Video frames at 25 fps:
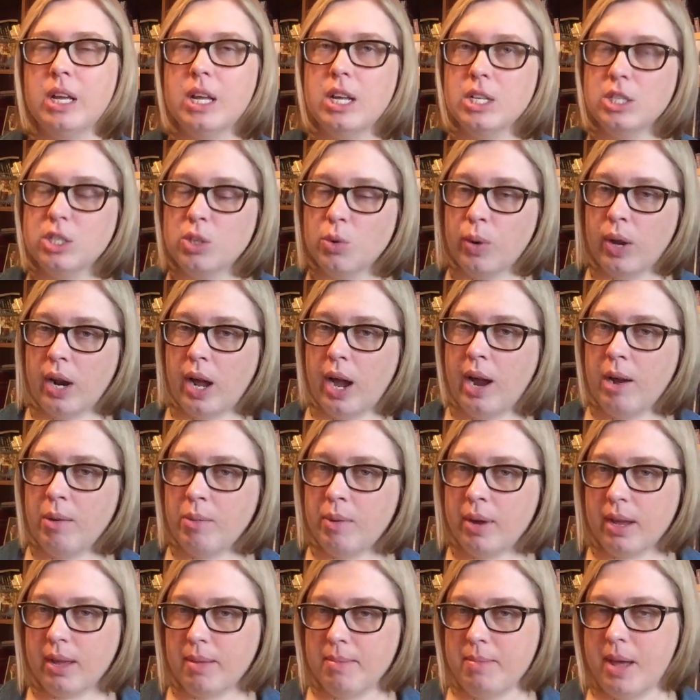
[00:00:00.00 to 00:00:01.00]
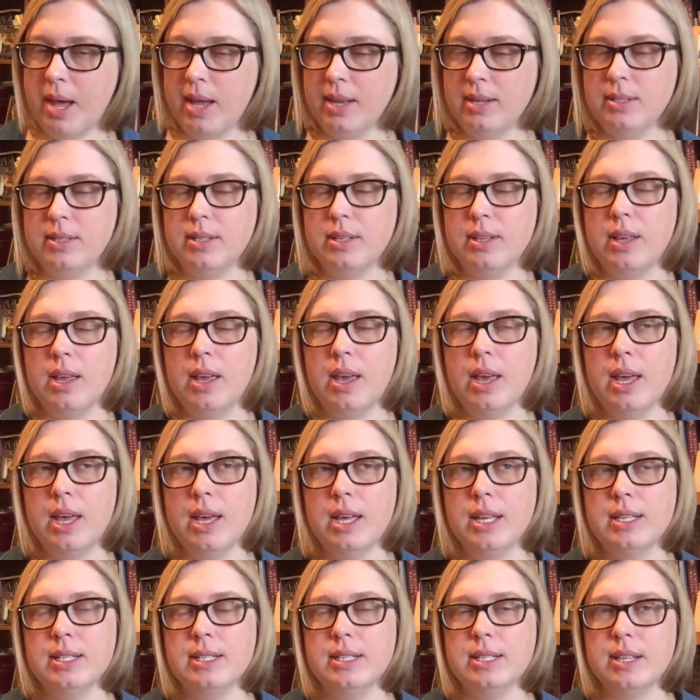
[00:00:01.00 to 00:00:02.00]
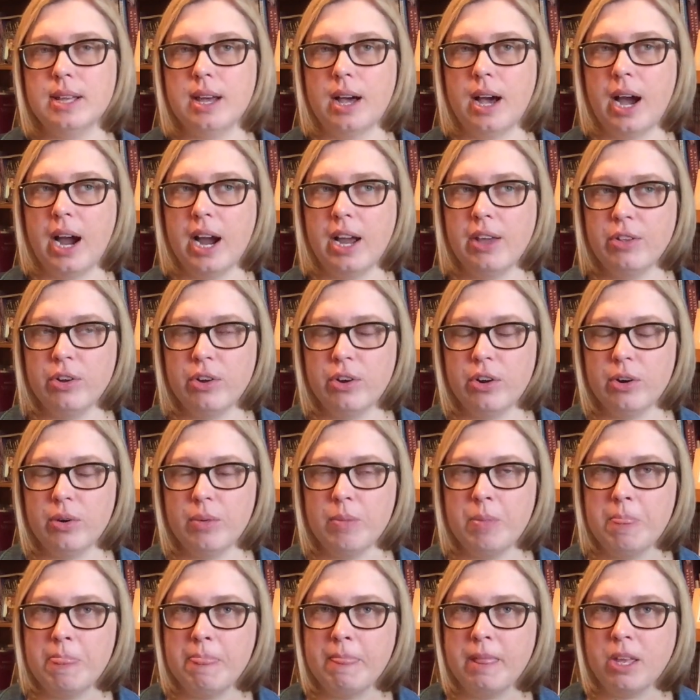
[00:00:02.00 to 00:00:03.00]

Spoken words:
So what I recommend is either